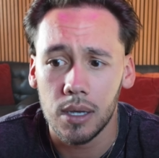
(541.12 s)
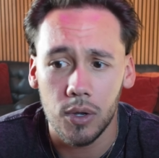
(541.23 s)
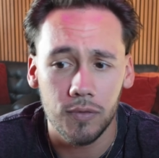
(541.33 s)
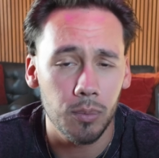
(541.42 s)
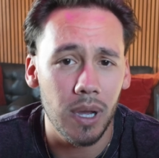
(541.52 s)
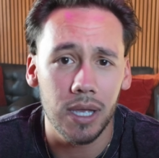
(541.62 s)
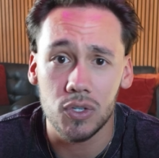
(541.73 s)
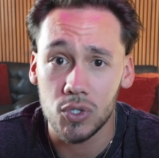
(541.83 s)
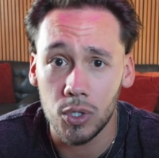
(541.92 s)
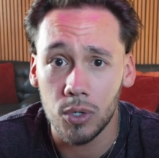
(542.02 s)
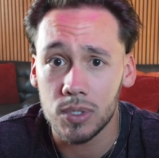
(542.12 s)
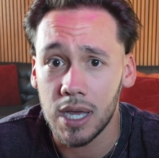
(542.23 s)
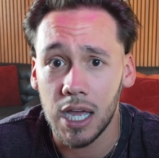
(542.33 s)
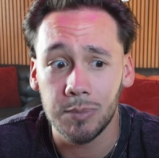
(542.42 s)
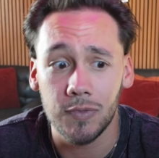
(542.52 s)
or if you're buying studio
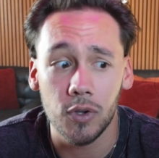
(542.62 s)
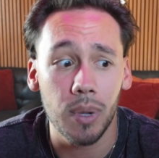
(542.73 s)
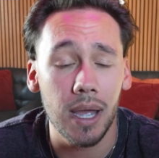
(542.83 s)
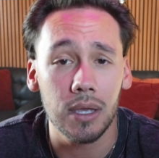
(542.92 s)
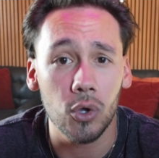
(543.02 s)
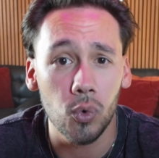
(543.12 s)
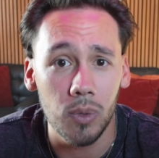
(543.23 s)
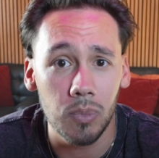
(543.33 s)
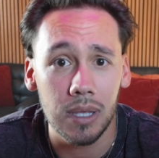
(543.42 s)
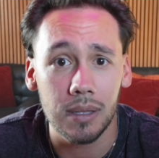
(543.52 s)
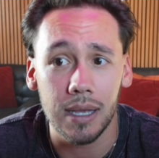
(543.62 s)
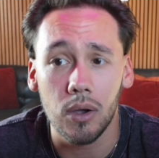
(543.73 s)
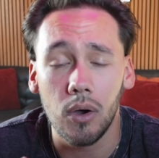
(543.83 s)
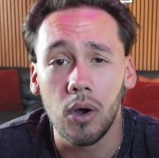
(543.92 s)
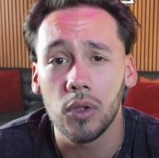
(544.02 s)
time, if you're buying equipment, like,
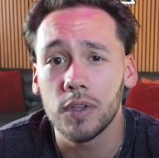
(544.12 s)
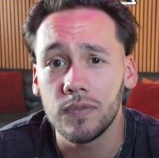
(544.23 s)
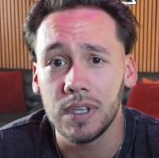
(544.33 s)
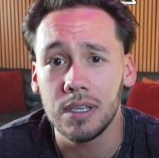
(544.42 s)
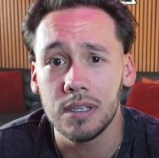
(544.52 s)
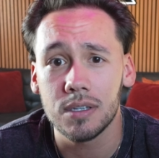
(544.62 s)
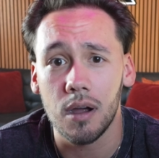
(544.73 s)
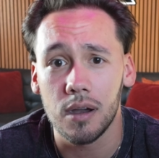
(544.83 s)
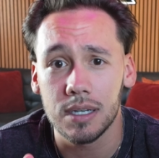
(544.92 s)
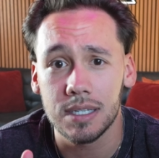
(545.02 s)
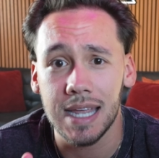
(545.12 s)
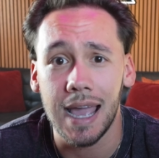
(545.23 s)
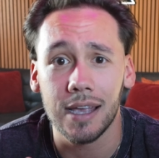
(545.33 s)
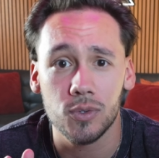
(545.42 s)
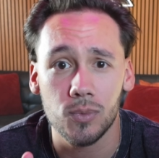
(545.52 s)
all of these are
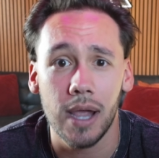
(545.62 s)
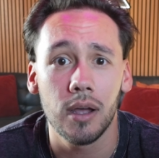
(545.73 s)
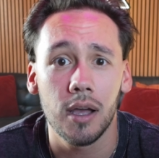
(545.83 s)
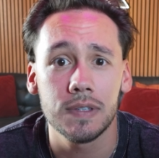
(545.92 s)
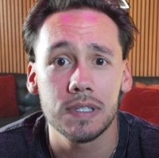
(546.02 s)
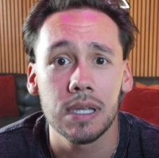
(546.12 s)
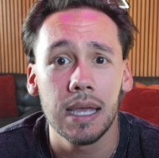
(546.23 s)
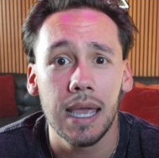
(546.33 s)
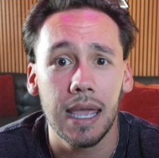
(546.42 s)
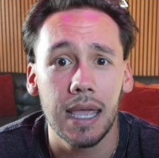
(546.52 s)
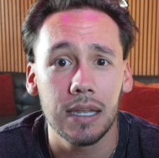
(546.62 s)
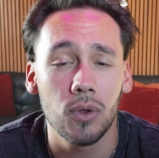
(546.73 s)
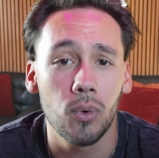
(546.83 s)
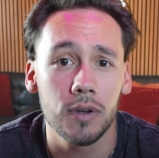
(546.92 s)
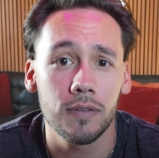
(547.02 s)
tax write-offs. And in
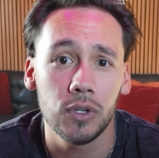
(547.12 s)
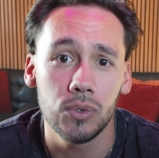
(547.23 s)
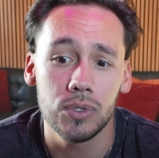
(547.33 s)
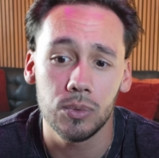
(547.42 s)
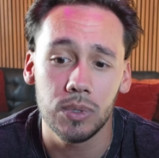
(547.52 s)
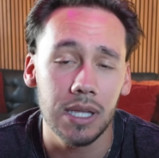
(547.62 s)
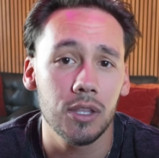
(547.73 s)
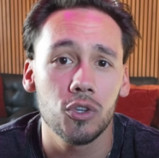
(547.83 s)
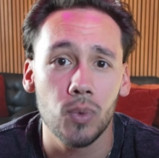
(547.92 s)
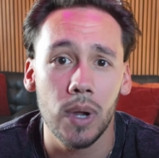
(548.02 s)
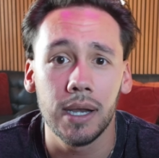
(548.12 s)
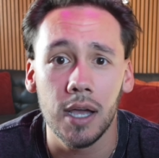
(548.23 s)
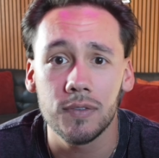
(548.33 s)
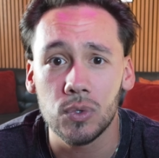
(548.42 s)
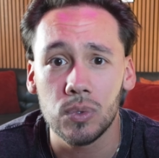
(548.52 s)
order for you to get those
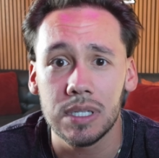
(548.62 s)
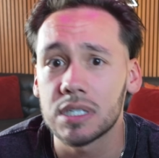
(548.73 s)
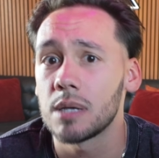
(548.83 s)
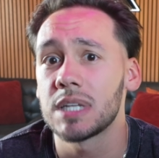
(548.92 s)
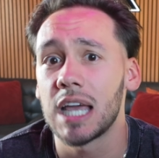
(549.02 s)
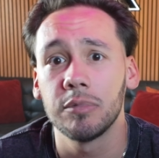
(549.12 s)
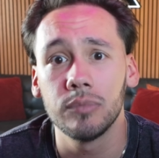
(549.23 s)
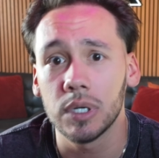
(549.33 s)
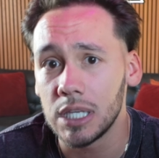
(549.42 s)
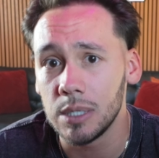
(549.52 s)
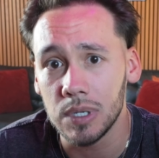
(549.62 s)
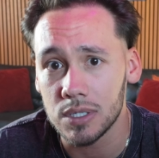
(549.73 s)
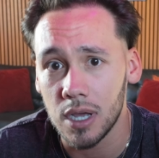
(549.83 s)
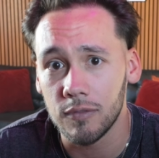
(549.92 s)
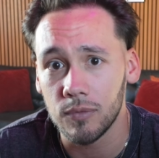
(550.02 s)
write-offs, you need some type of bookkeeping
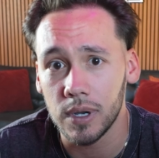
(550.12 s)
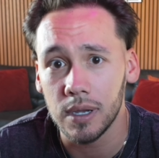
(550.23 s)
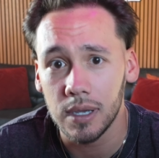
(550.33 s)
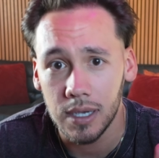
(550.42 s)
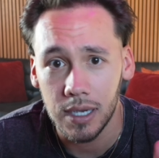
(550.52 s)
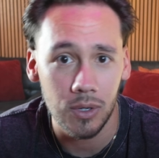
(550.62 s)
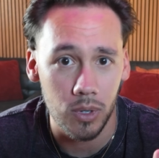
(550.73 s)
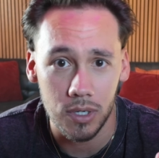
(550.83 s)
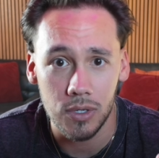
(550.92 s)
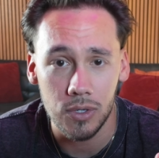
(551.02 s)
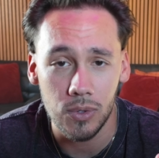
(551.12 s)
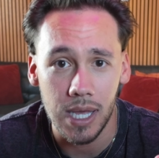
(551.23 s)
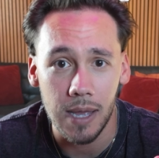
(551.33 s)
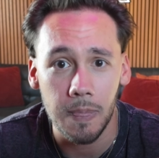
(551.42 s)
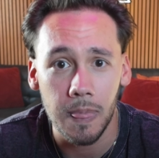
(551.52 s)
software in order to do
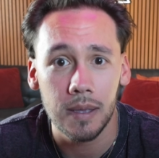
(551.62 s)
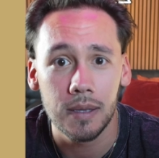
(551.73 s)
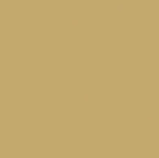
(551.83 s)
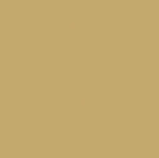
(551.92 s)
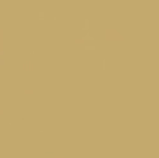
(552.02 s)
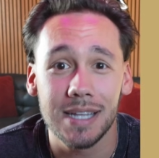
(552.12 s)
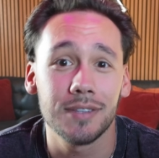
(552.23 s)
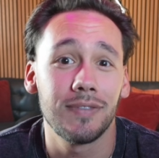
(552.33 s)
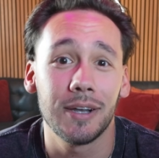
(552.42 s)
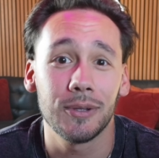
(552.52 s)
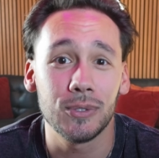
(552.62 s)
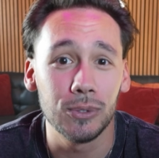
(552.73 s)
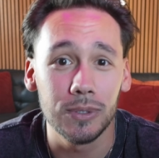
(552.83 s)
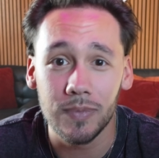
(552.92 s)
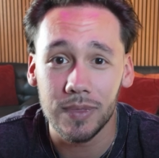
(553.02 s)
that. So that's the final
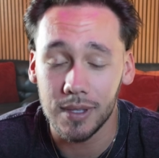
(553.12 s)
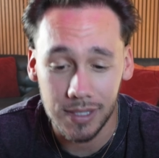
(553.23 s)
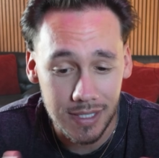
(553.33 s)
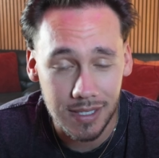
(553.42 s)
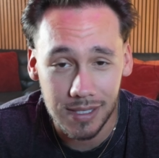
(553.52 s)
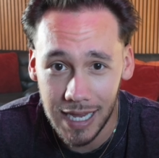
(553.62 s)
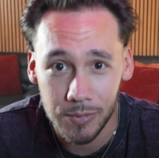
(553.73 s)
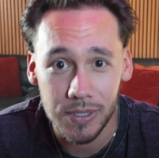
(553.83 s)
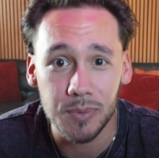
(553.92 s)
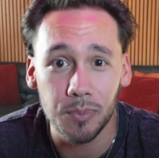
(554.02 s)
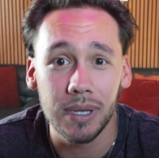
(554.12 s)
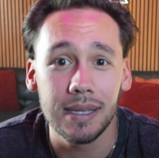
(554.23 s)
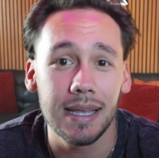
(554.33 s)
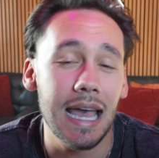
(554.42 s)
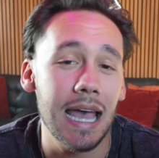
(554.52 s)
tool, the least glamorous,
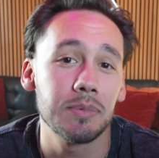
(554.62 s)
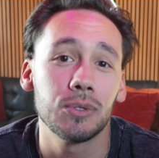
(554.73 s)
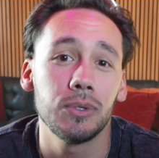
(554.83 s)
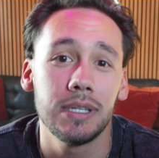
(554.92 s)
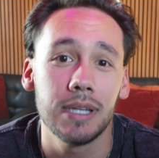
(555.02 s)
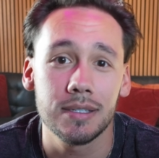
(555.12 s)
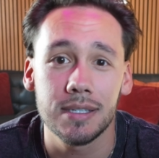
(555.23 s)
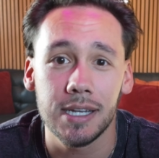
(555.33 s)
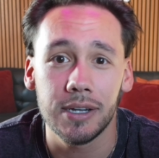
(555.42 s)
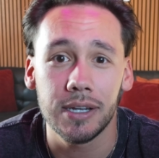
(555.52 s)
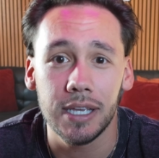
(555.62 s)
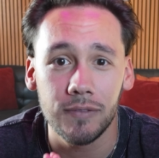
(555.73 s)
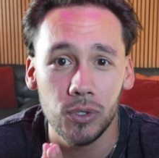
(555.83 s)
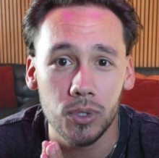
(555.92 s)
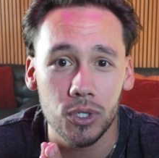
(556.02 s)
but absolutely necessary
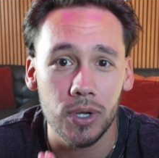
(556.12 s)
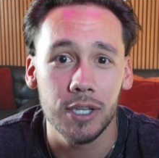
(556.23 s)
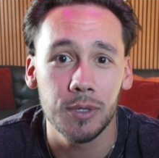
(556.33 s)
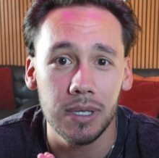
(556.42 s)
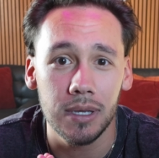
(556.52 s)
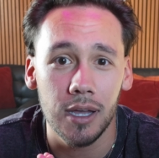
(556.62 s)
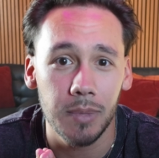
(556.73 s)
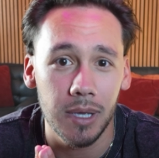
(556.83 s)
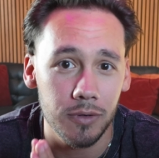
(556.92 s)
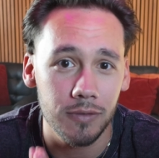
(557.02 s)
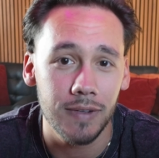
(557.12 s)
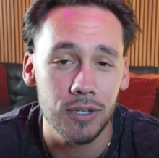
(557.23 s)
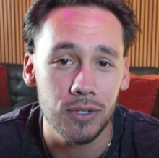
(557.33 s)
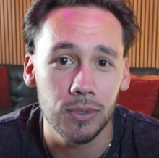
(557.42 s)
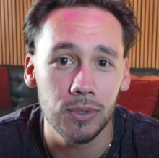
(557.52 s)
if you are trying to become a
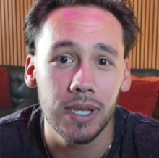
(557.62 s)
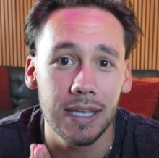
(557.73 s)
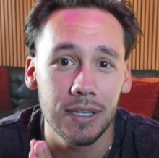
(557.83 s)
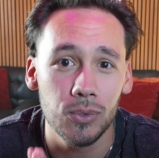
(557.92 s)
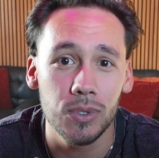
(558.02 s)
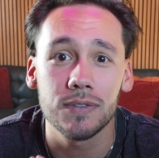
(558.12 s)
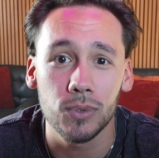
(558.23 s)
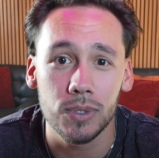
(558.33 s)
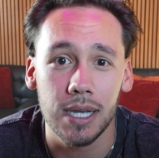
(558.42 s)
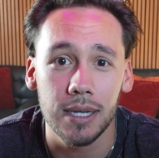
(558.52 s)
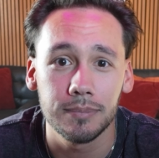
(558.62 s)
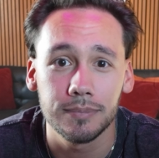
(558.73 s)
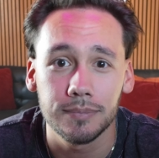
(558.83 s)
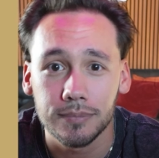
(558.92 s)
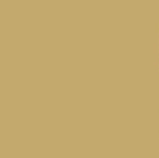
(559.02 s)
professional and do this full time.
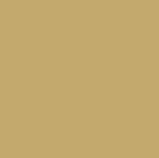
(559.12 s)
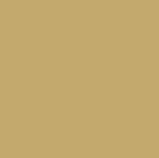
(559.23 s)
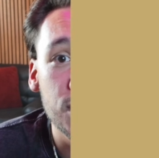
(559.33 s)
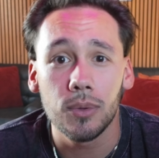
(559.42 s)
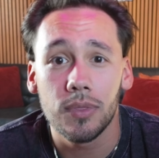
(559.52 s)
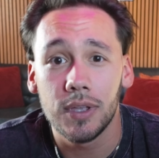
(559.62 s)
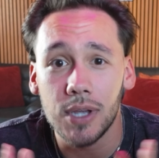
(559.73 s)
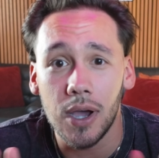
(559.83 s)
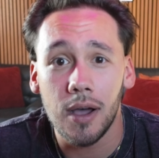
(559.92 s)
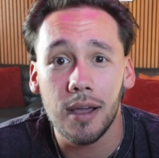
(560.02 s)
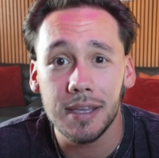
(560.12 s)
So the DAW